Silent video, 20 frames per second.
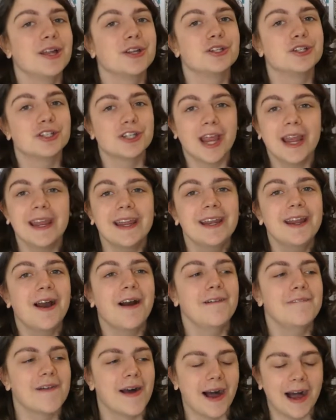Chain
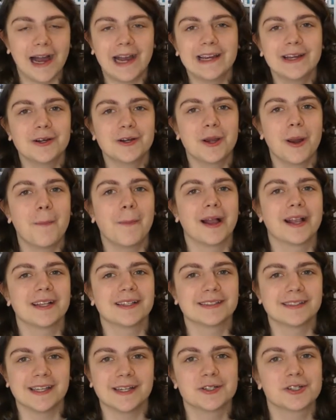of Iron by
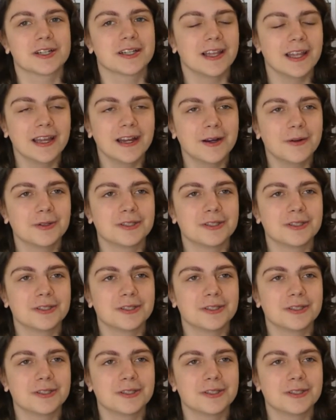Cassandra Clare,